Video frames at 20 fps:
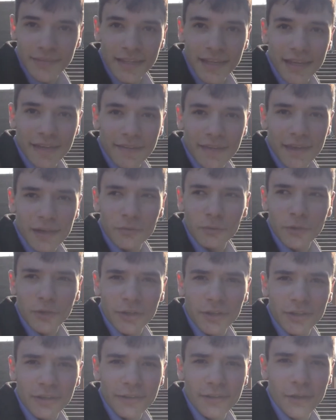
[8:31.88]
and then we're
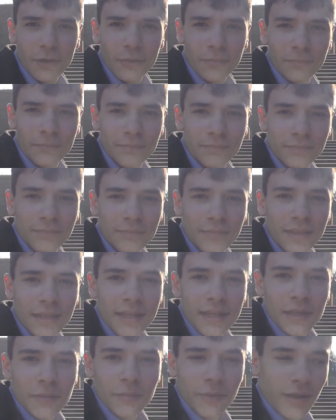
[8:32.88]
good to go.
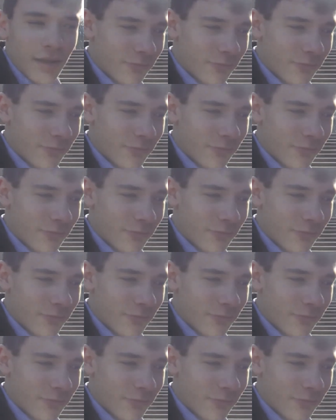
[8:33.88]
Well,